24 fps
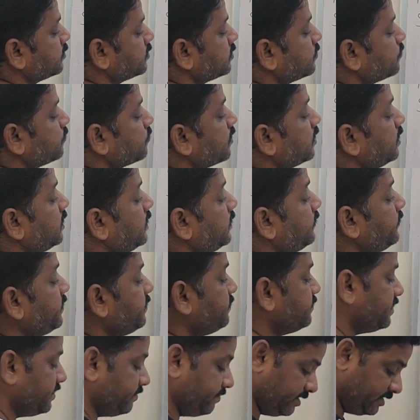So
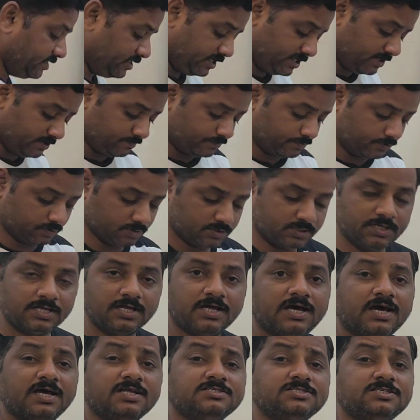whatever may be the input,
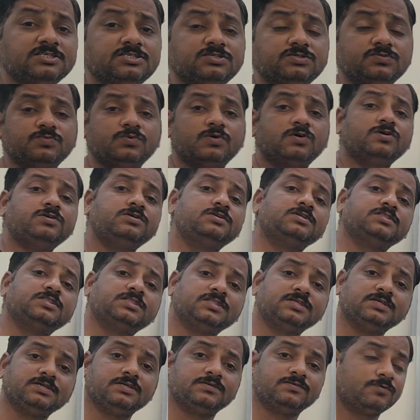I just want
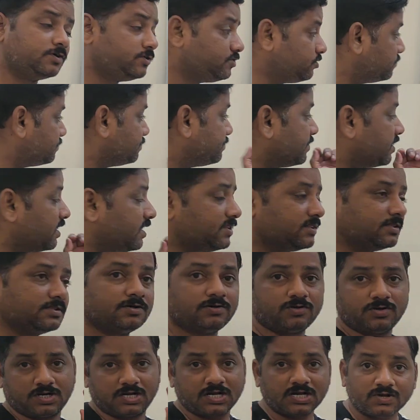to
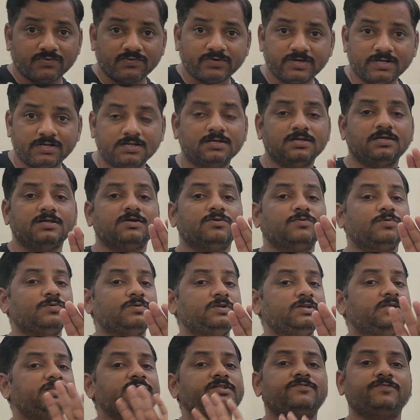mask or cover
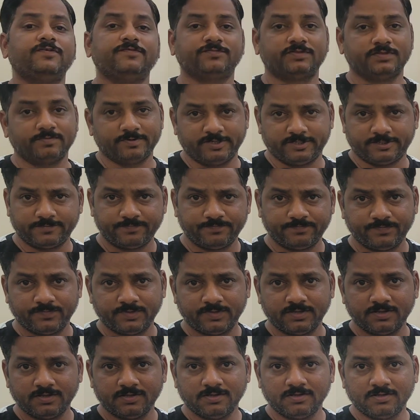only the 5th bit.
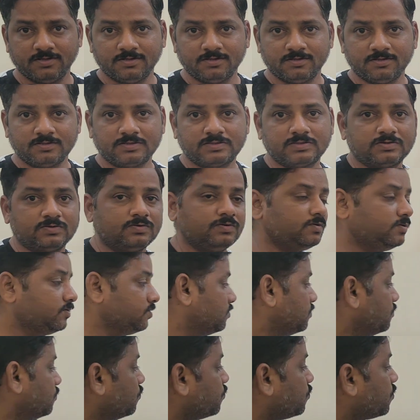So
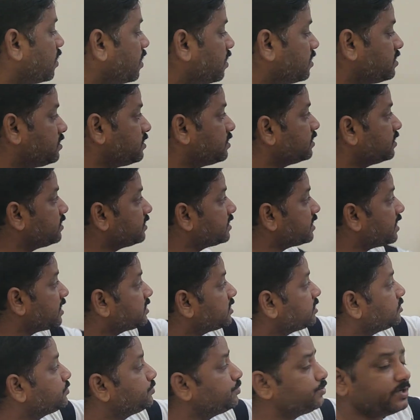what
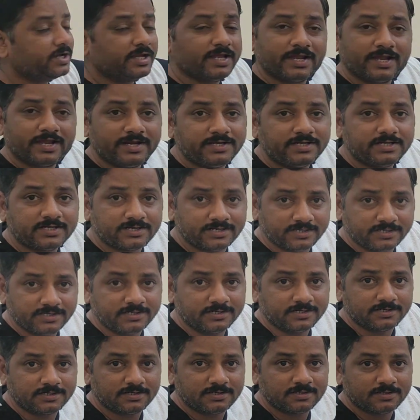data should I enter
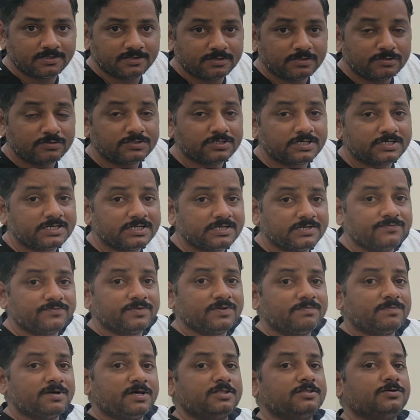here so that it
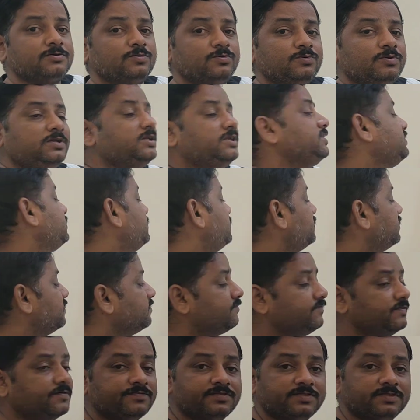will mask only
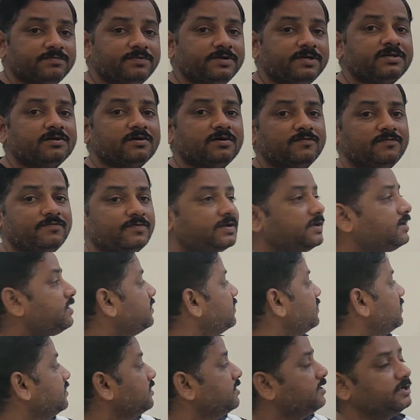the 5th bit of
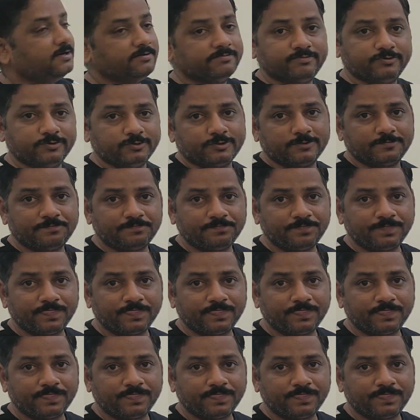an input?